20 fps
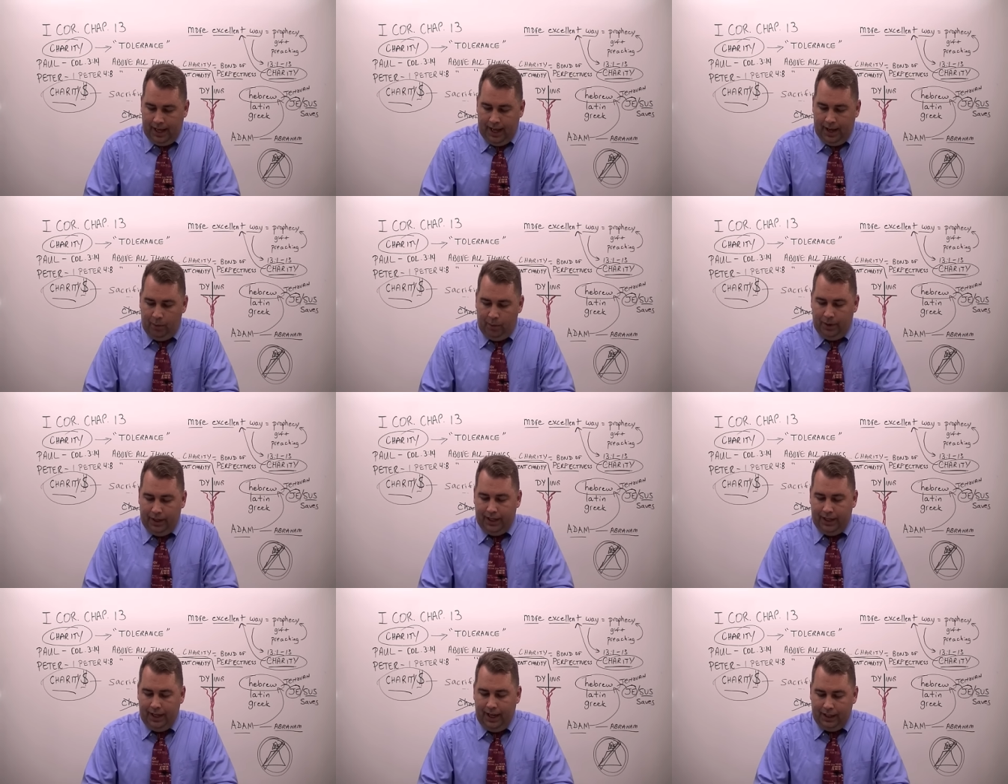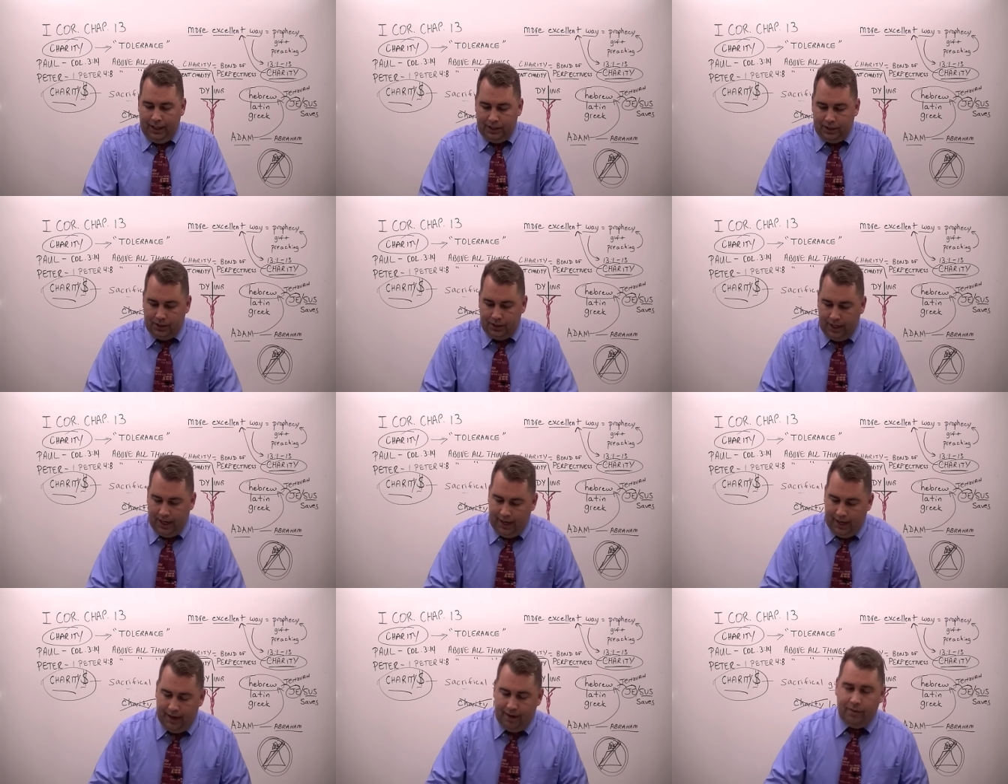And when he got
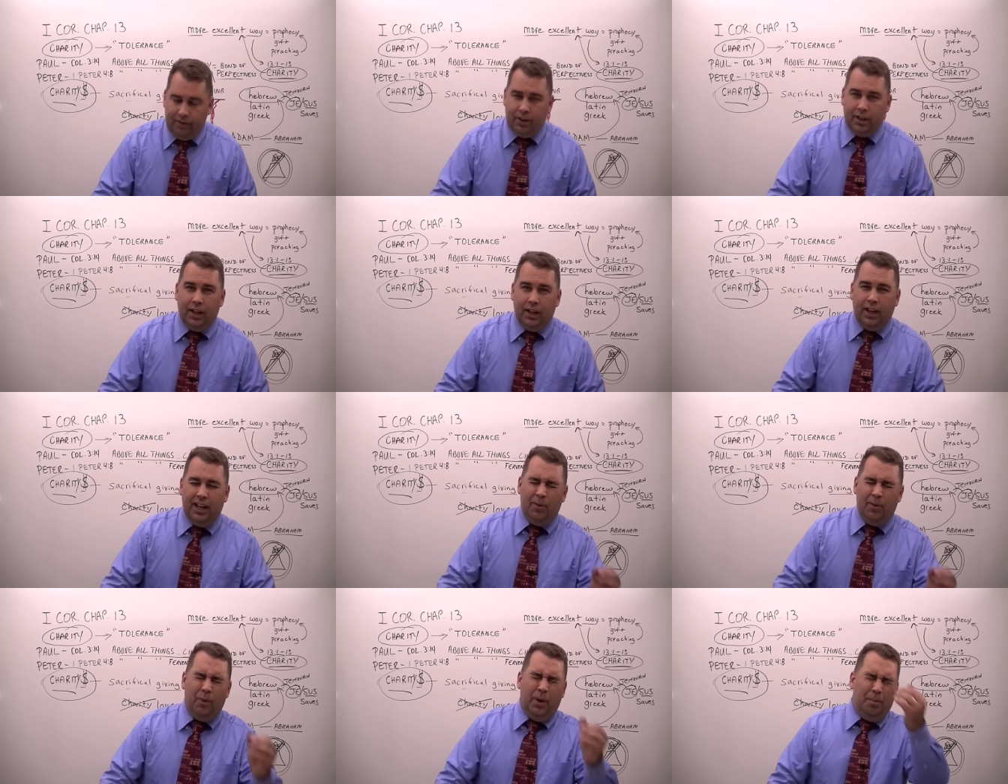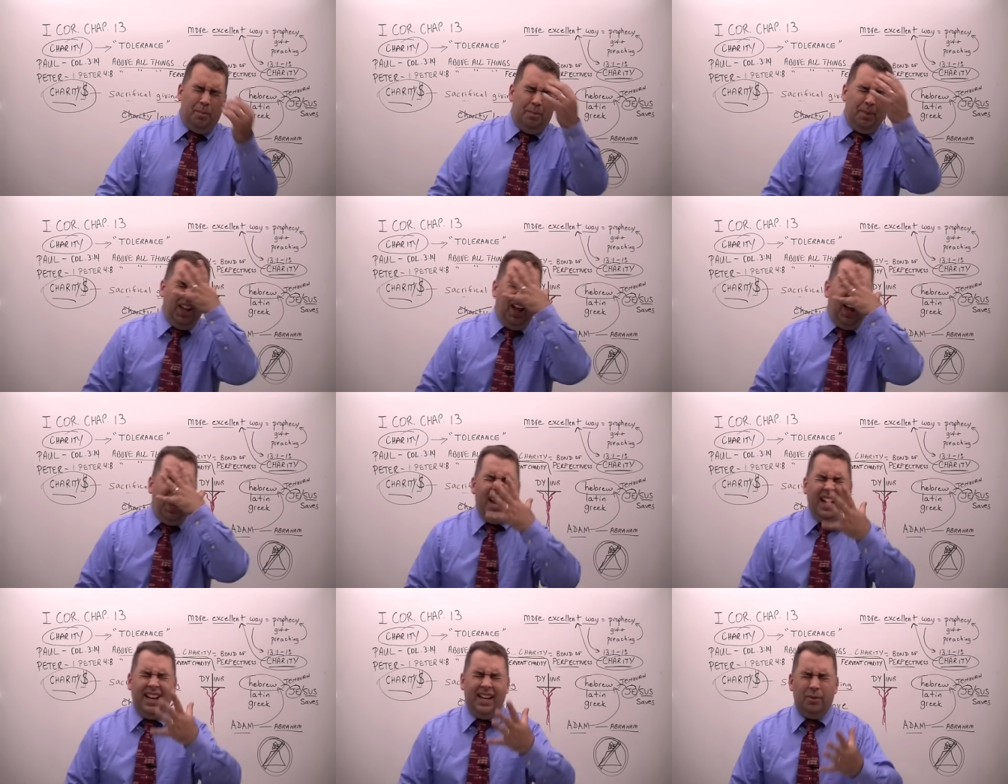saved, he went
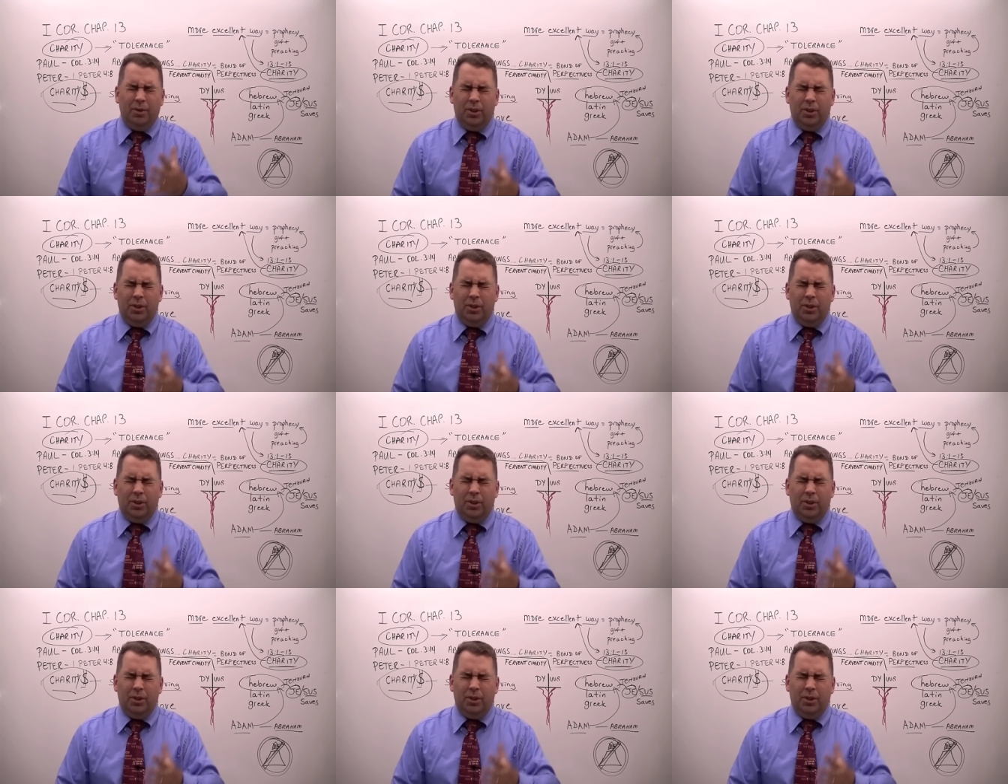blind.